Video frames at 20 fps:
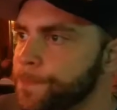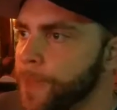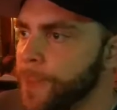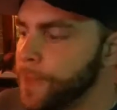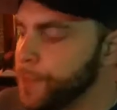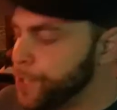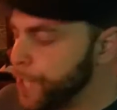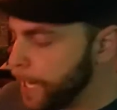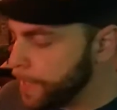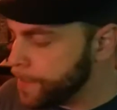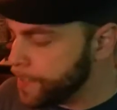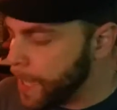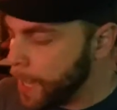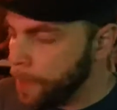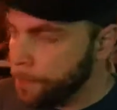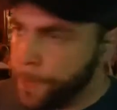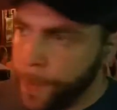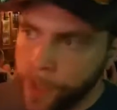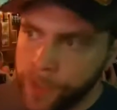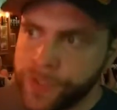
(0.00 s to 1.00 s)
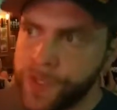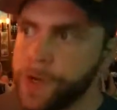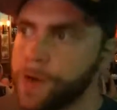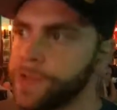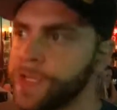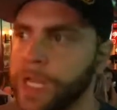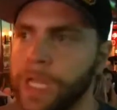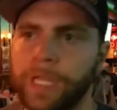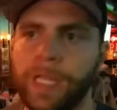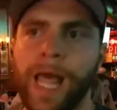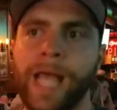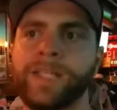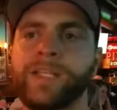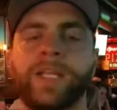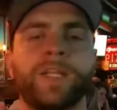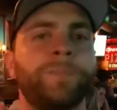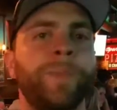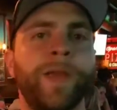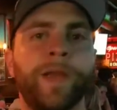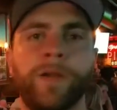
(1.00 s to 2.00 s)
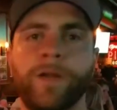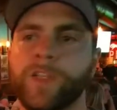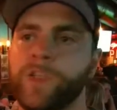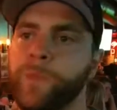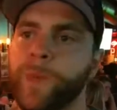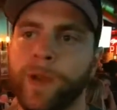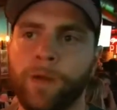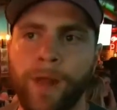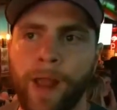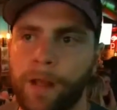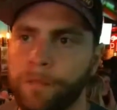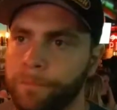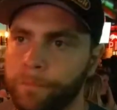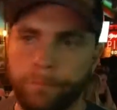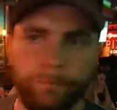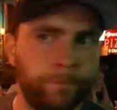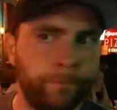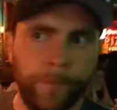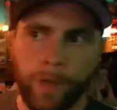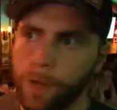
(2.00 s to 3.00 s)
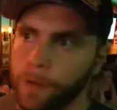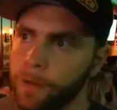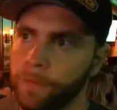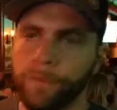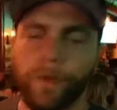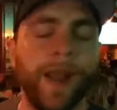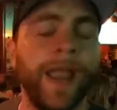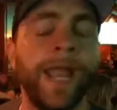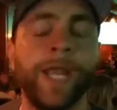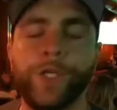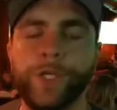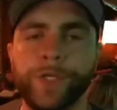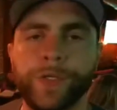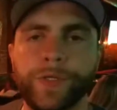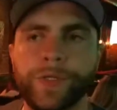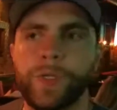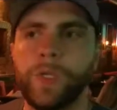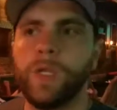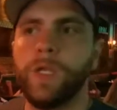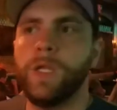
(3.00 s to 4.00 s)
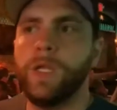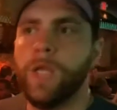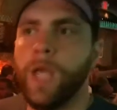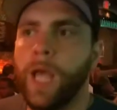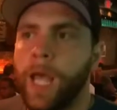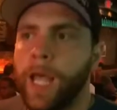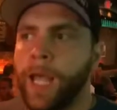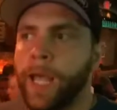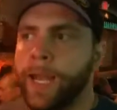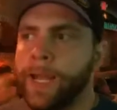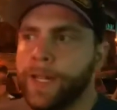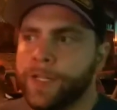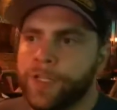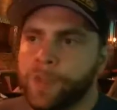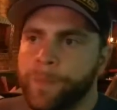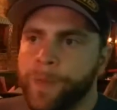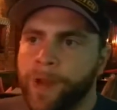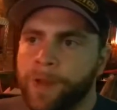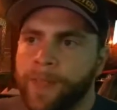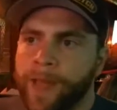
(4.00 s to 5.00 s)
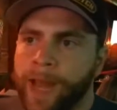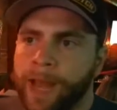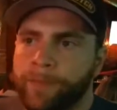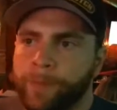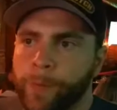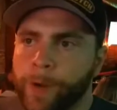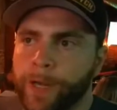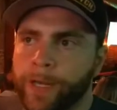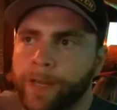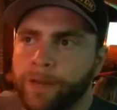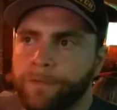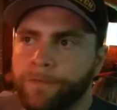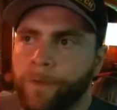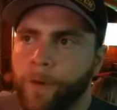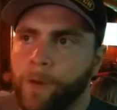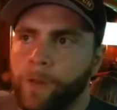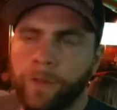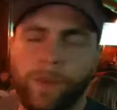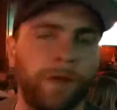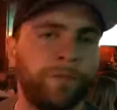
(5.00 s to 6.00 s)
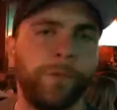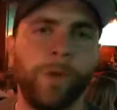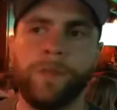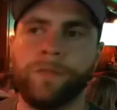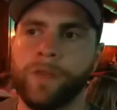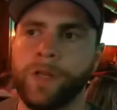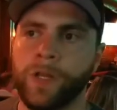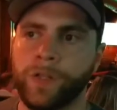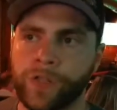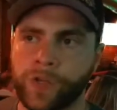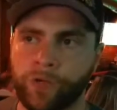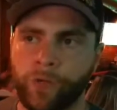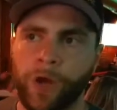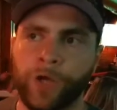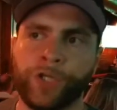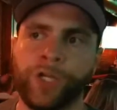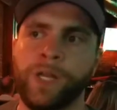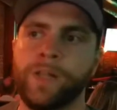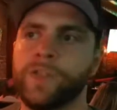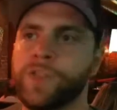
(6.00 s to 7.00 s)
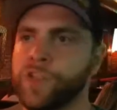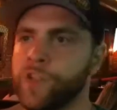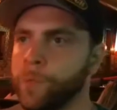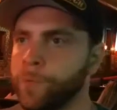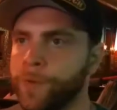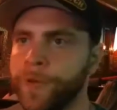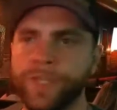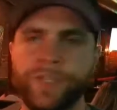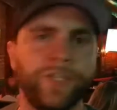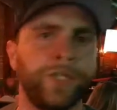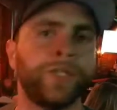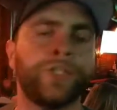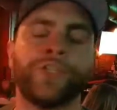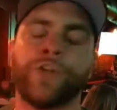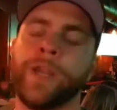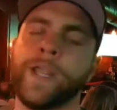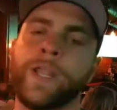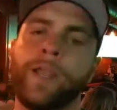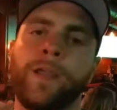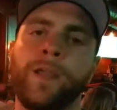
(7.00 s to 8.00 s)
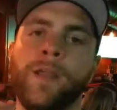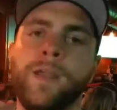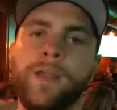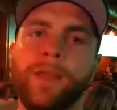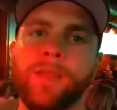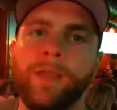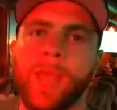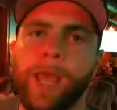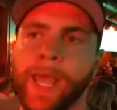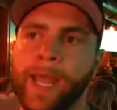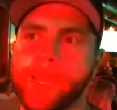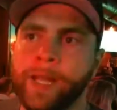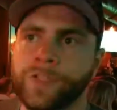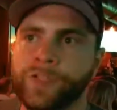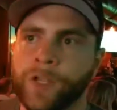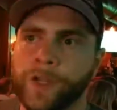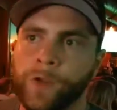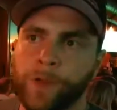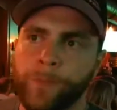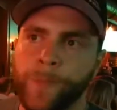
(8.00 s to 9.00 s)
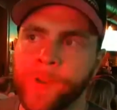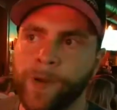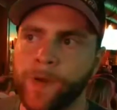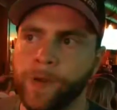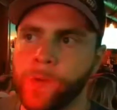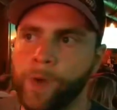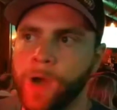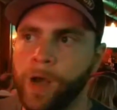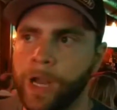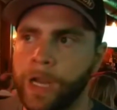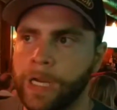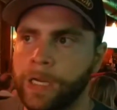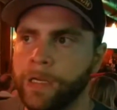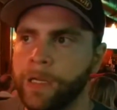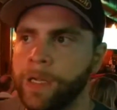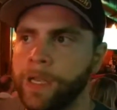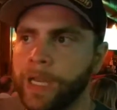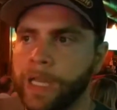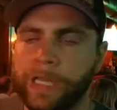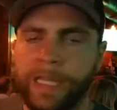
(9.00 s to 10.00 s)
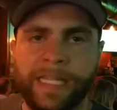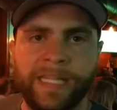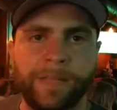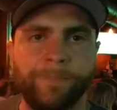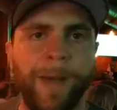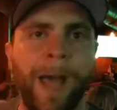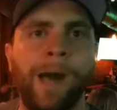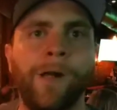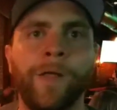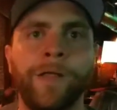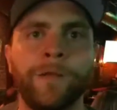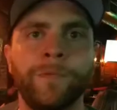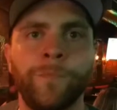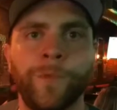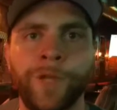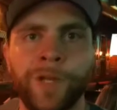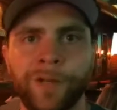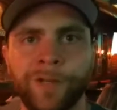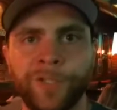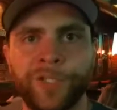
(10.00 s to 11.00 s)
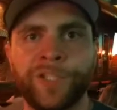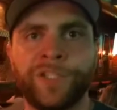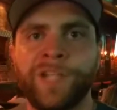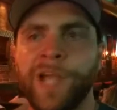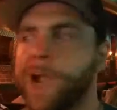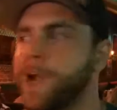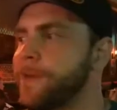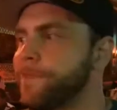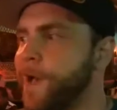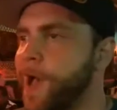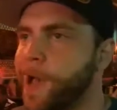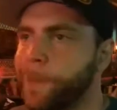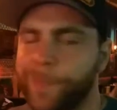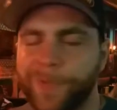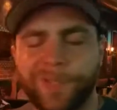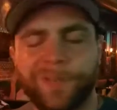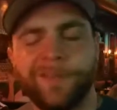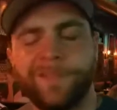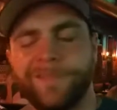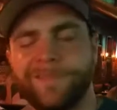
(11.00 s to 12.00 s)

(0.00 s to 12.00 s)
And the Czech style Pilsner is a classic beer. It's been around for ages, and it's a beer that everybody can fall in love with. You just crush it. It's super easy to drink, and it's a good beer to clean the palate when you're tired of hops.